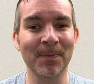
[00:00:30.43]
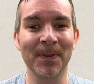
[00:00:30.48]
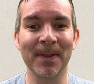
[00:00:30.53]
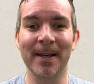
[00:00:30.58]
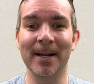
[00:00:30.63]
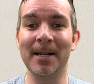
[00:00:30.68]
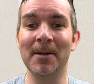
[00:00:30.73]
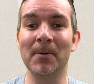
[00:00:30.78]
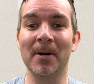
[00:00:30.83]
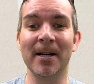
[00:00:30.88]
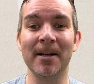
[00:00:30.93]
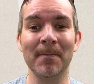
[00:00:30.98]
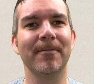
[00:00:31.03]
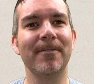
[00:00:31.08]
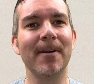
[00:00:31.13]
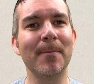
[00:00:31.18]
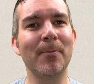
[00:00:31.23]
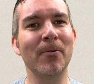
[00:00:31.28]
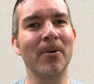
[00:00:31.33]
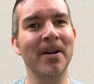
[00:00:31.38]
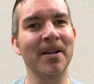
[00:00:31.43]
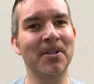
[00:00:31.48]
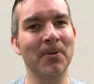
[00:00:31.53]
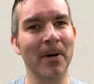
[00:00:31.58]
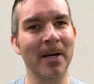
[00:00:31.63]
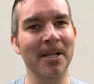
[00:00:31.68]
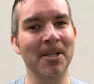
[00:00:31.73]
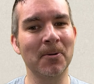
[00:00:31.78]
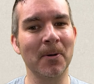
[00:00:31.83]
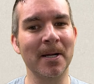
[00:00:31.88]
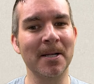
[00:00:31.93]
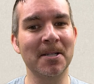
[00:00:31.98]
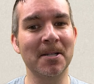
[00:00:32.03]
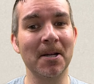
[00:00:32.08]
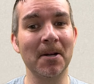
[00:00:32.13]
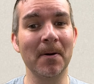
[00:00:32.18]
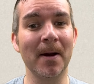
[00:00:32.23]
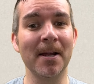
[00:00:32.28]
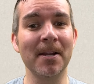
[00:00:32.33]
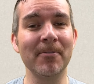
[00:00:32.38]
Anyway, February
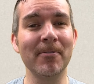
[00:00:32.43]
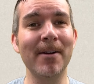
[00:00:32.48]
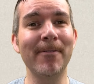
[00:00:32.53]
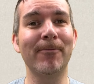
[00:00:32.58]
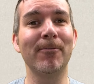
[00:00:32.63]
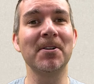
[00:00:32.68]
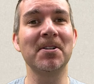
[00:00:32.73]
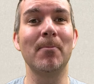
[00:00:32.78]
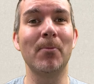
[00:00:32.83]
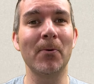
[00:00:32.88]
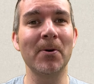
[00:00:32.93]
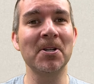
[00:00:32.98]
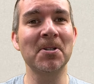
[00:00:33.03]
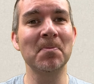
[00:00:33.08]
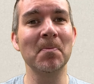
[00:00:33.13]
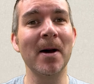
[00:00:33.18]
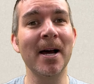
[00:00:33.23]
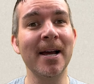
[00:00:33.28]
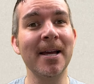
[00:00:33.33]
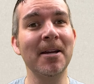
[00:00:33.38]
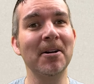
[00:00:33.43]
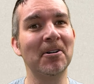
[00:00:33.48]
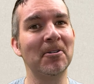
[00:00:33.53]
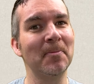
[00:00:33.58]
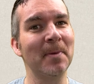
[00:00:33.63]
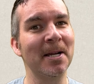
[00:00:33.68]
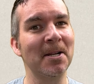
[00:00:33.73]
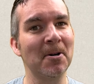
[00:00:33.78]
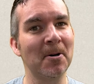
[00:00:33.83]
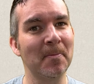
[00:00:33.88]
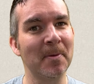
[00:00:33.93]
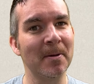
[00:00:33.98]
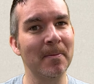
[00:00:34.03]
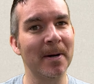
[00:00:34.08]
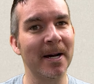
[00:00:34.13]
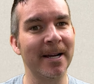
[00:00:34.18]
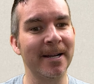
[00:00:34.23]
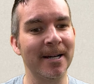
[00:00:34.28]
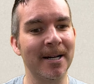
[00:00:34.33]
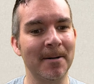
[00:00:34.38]
2022, and the reference which may or may not be
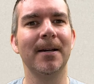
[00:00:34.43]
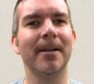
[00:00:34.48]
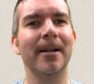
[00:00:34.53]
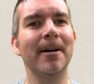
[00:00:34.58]
made up.